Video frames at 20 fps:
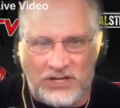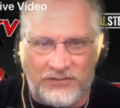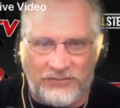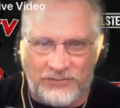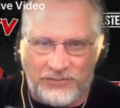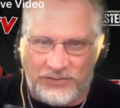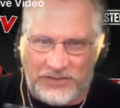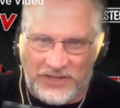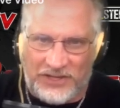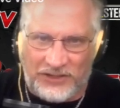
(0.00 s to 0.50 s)
So
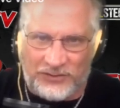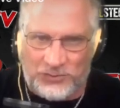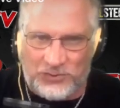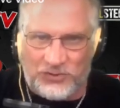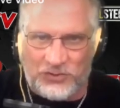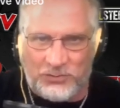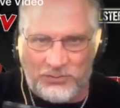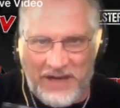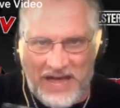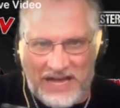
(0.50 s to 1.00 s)
which one
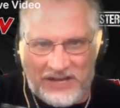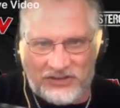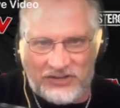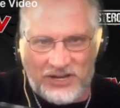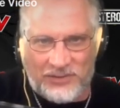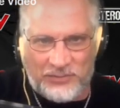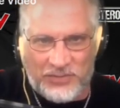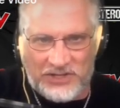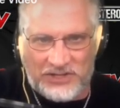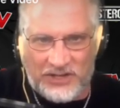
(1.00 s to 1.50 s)
of
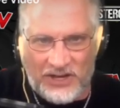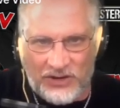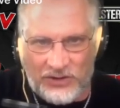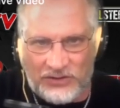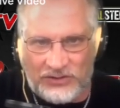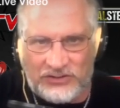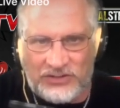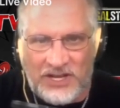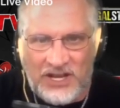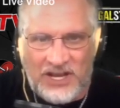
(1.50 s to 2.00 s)
these would you
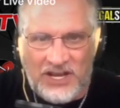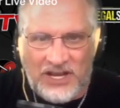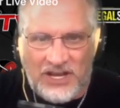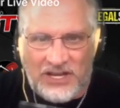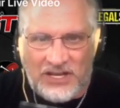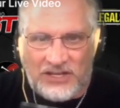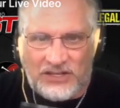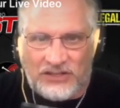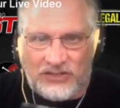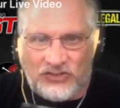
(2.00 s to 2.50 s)
match up with
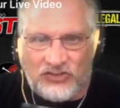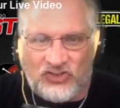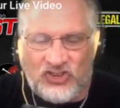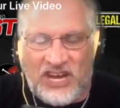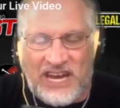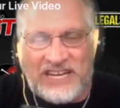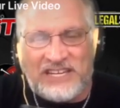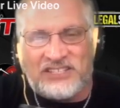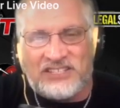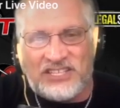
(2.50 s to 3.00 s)
those?
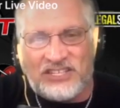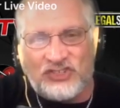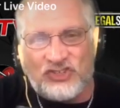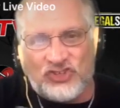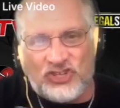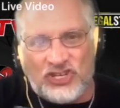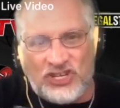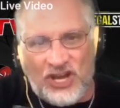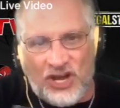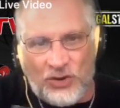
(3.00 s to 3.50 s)

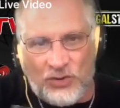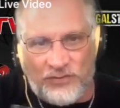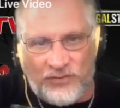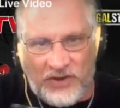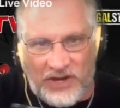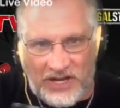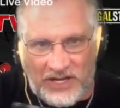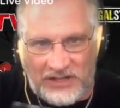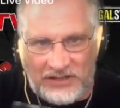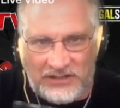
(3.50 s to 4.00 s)

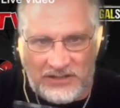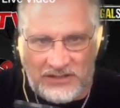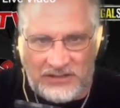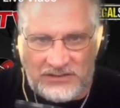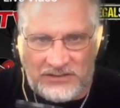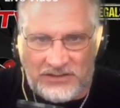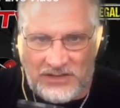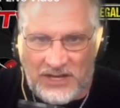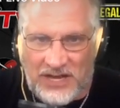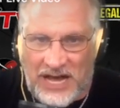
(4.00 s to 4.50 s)
Jason
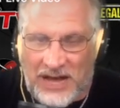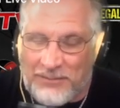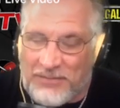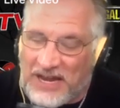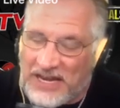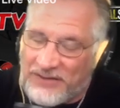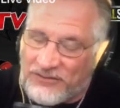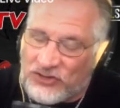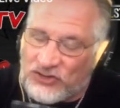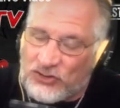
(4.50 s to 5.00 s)
Genova
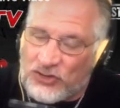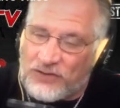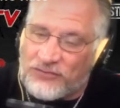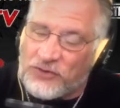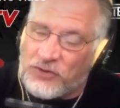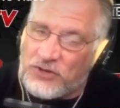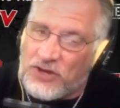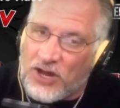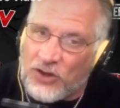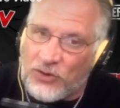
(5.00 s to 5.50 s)

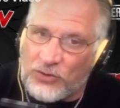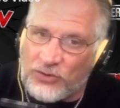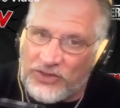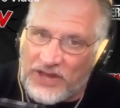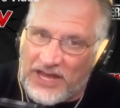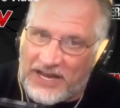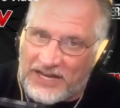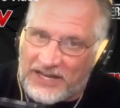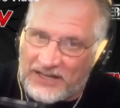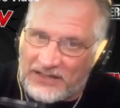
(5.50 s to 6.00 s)
I'm not even
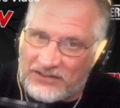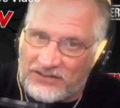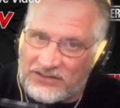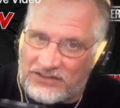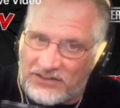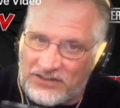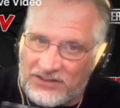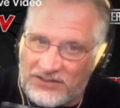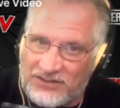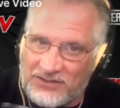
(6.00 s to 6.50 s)
sure if you know
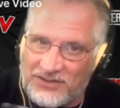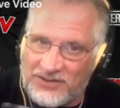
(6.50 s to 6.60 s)
who that